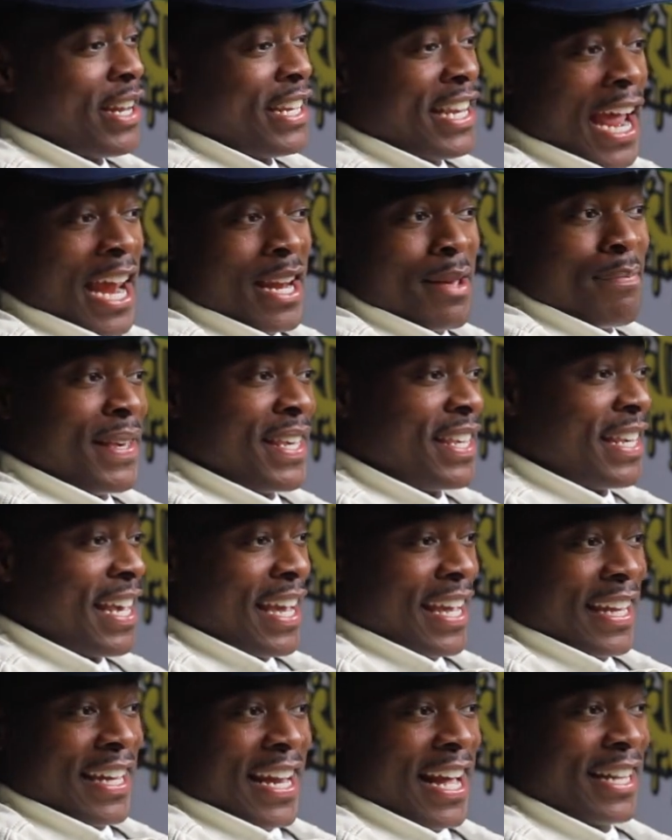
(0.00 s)
when Danny be
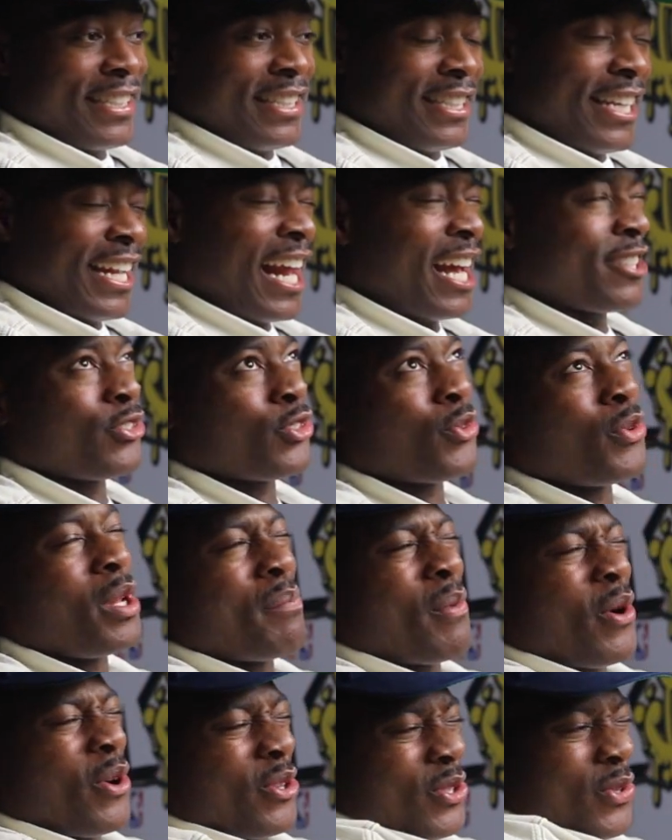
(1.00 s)
kicking that shit. I shoot
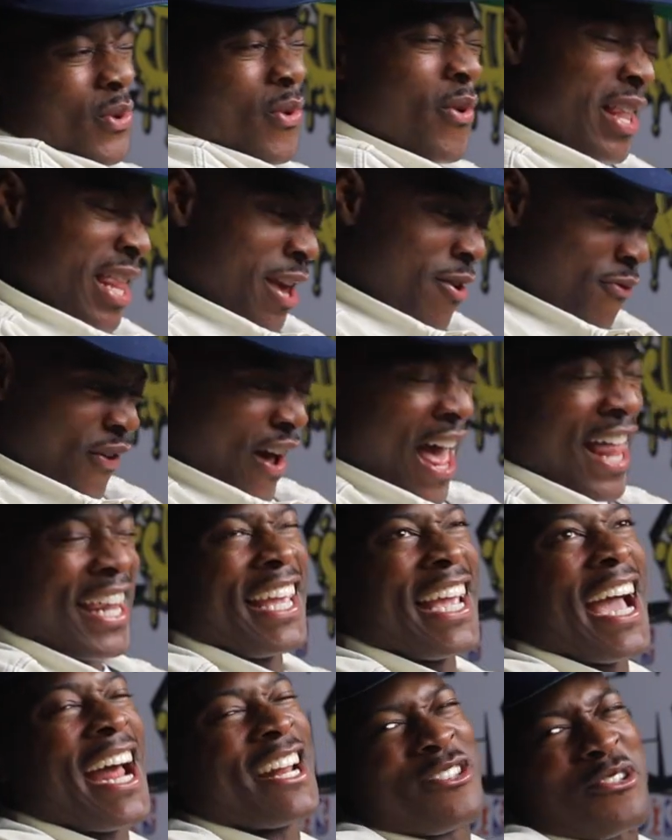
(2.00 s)
him on the toilet. He
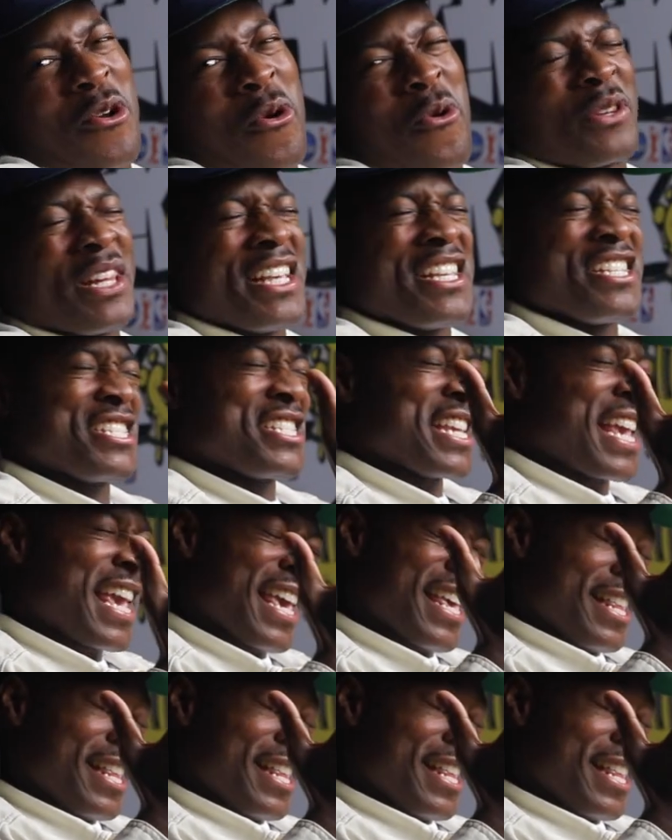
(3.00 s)
finally got his holy shit.